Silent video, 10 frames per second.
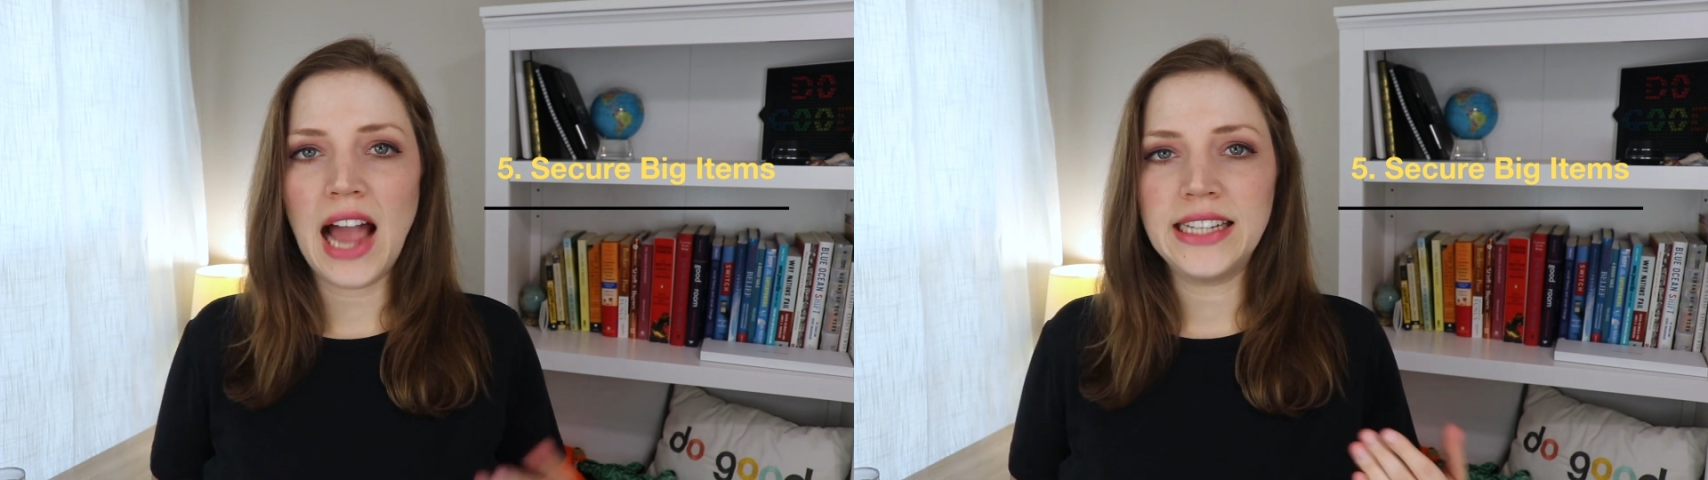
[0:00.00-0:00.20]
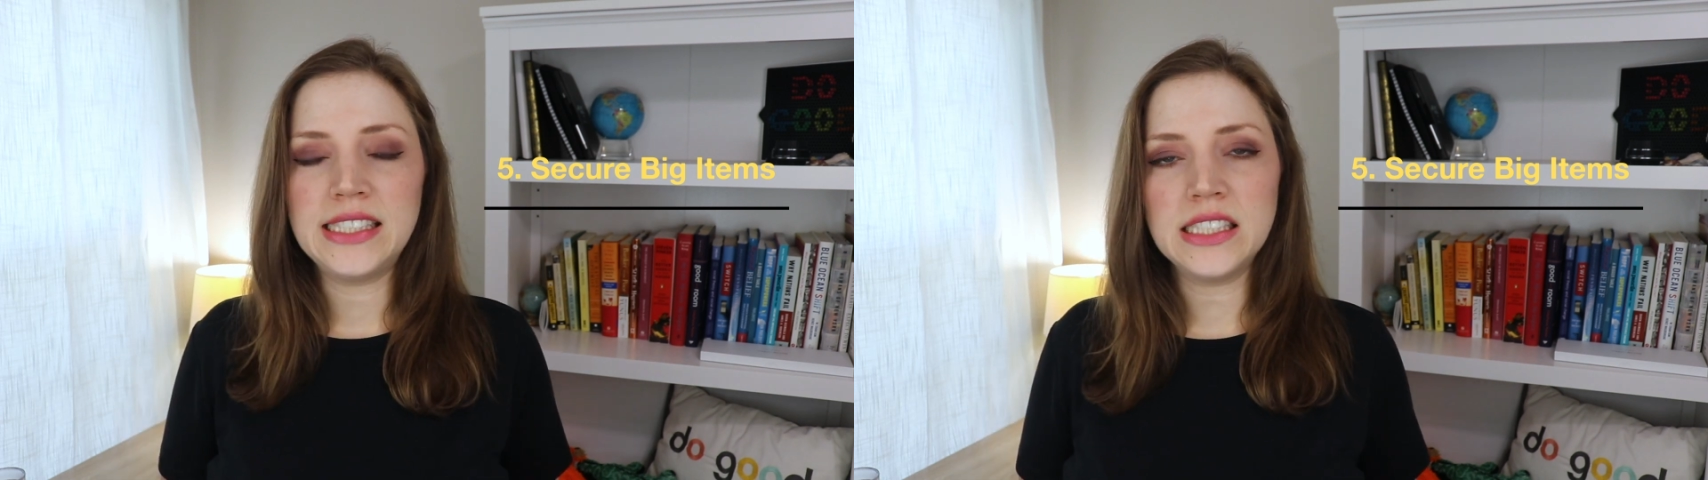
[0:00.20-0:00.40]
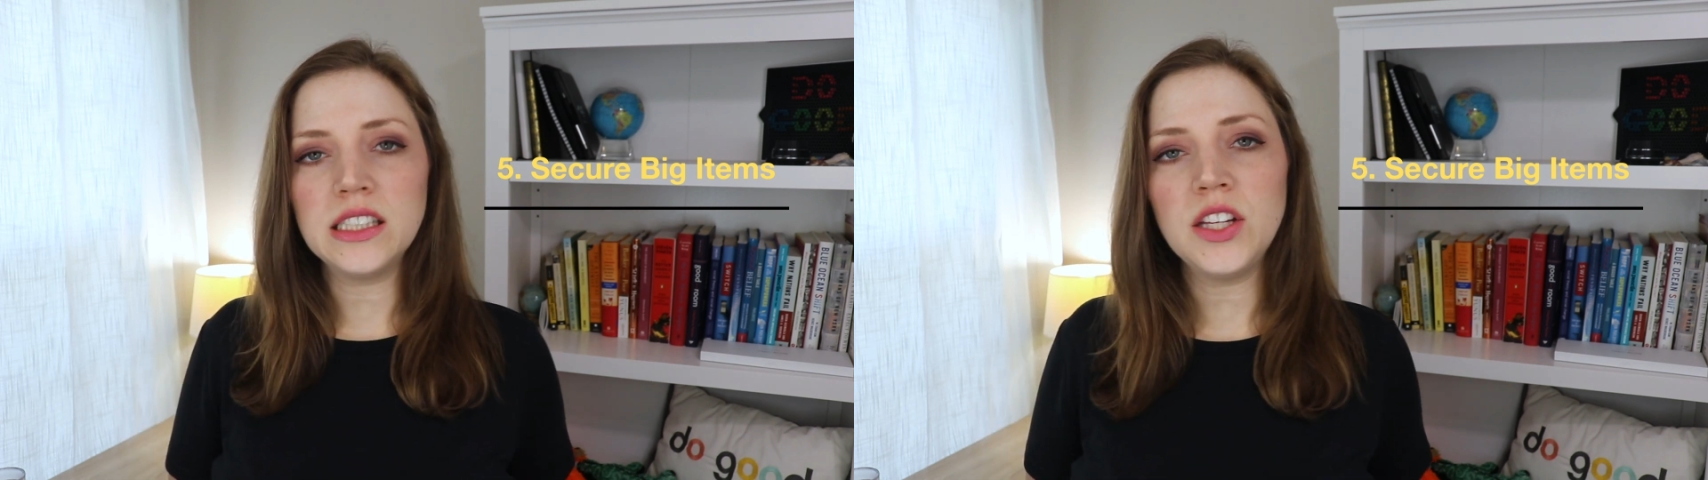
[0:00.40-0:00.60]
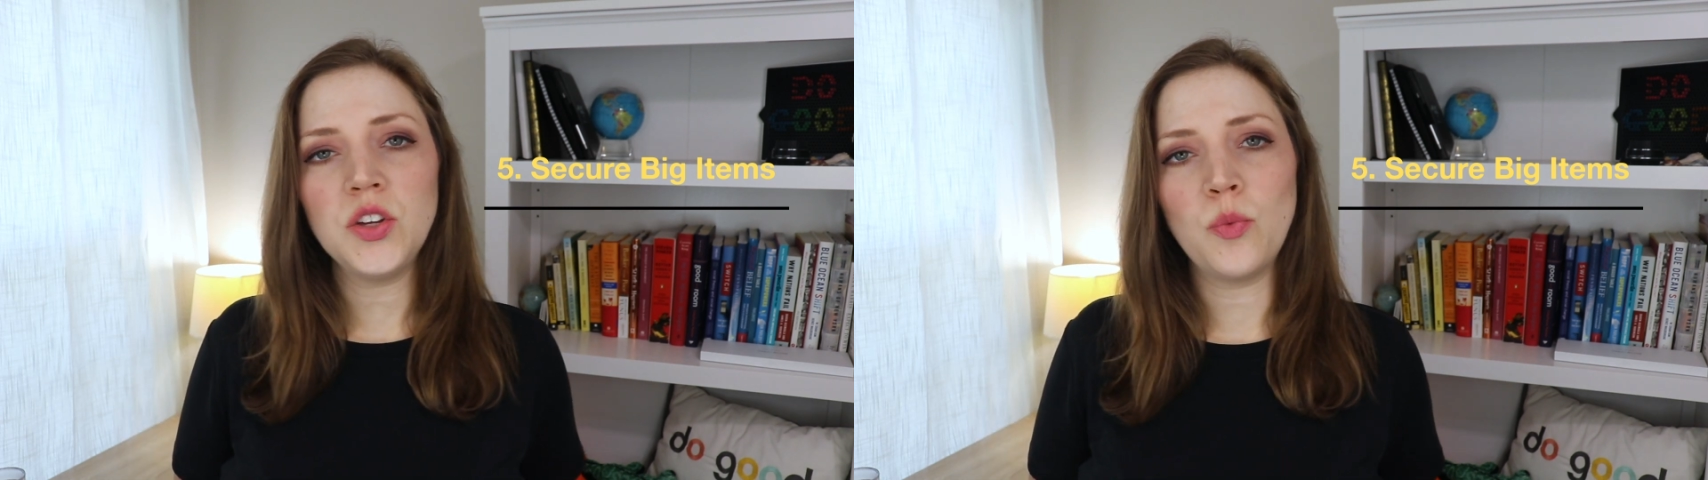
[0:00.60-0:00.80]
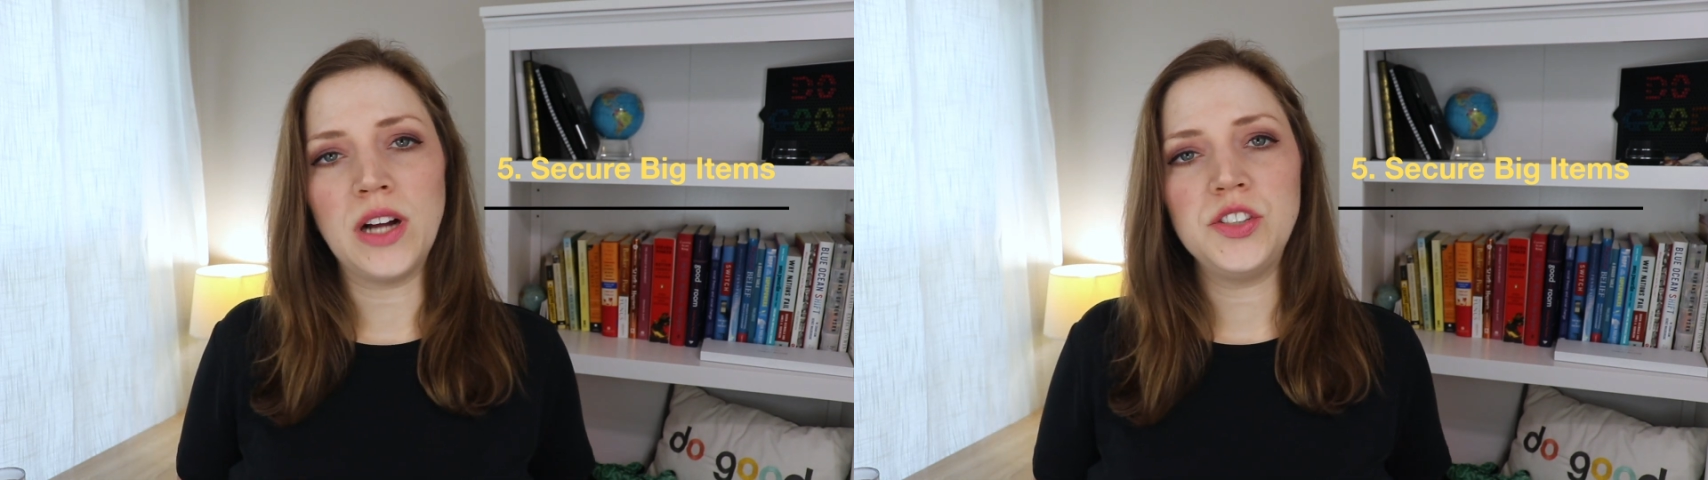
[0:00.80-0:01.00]
Ideally,
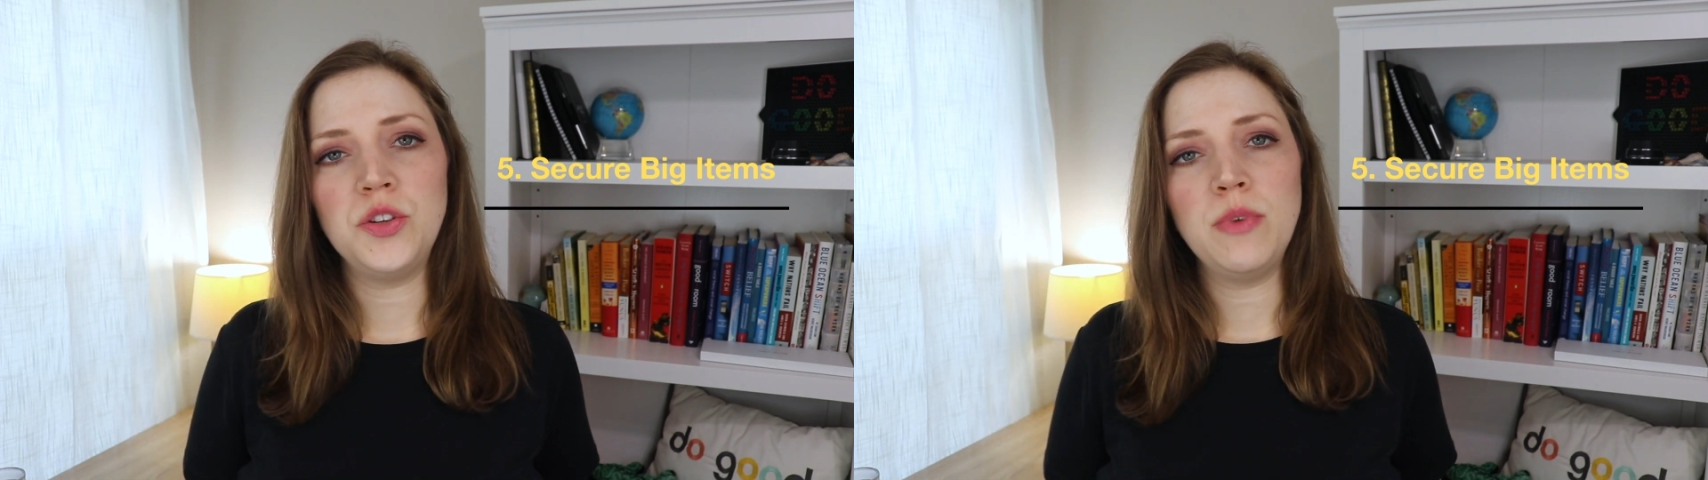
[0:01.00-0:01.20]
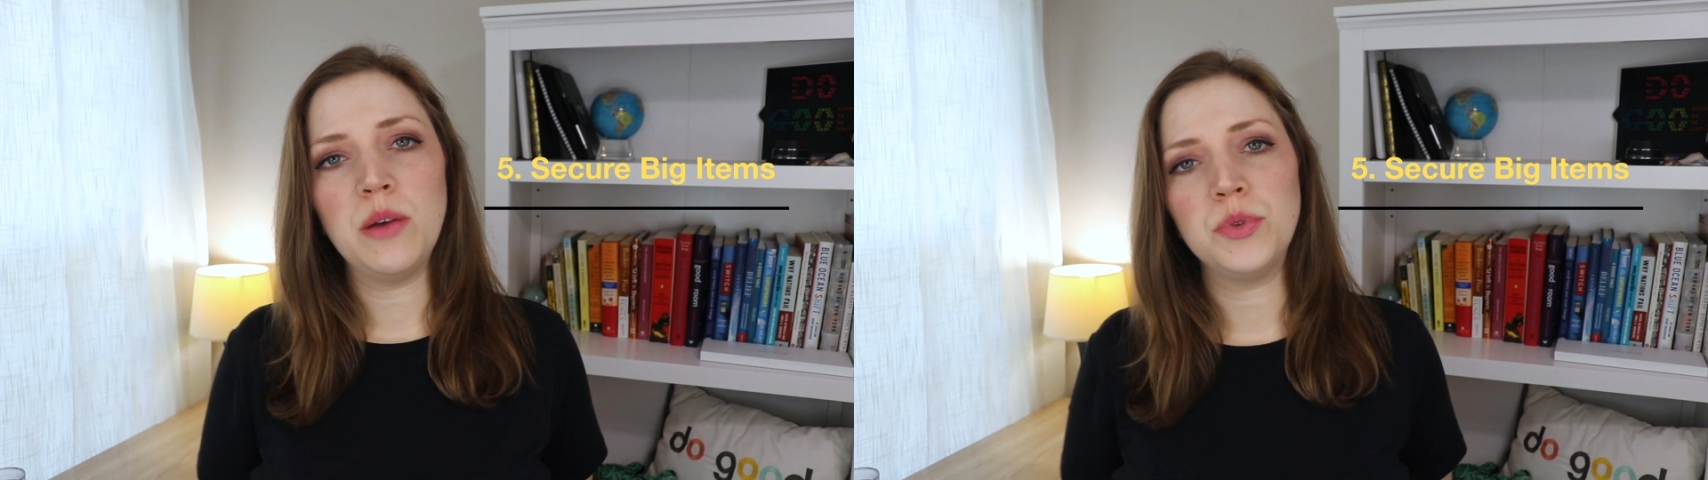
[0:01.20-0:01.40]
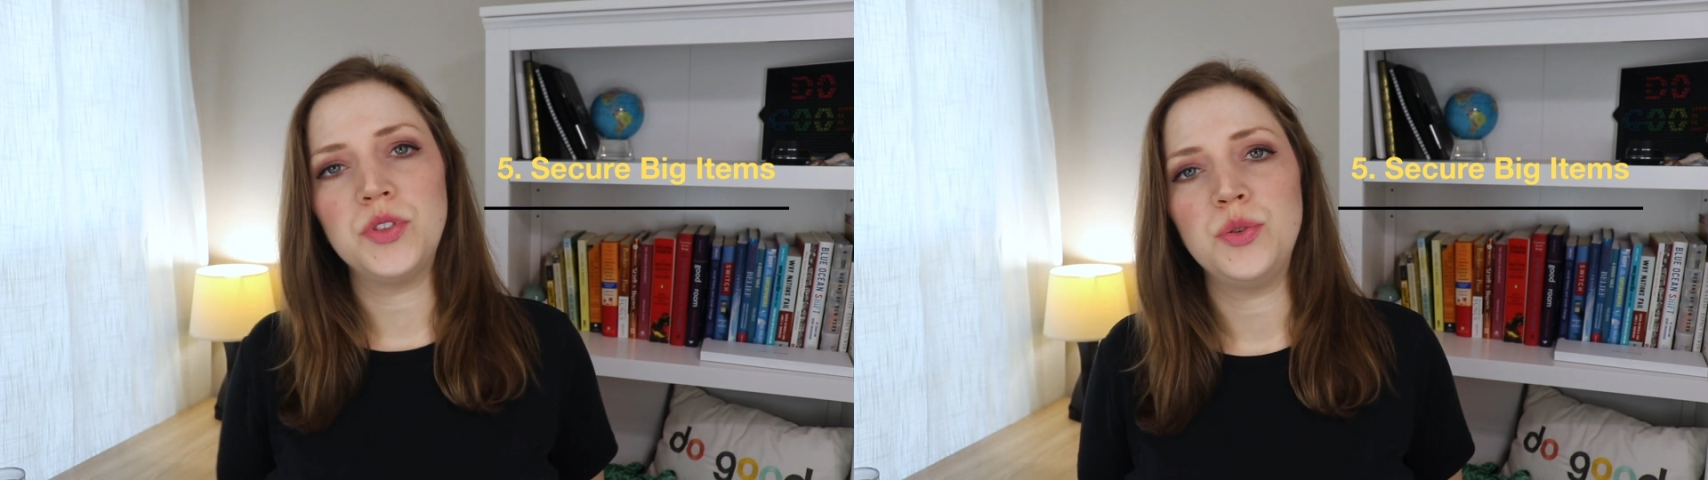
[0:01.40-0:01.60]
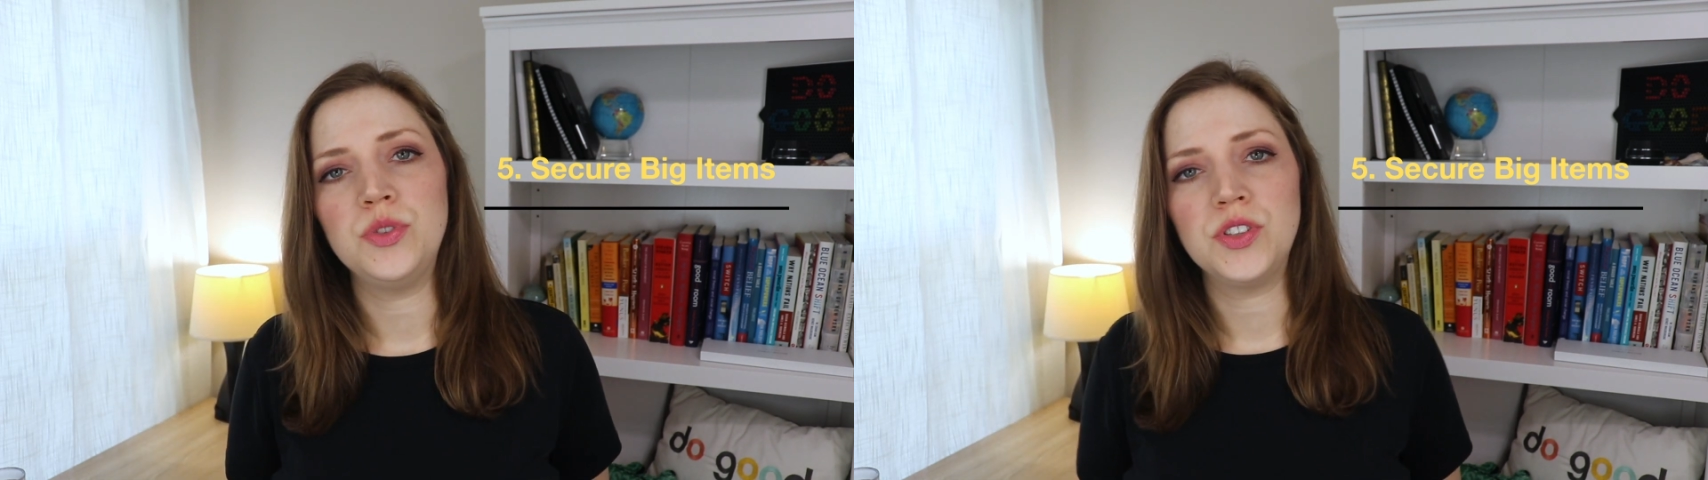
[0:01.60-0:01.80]
you want to be able to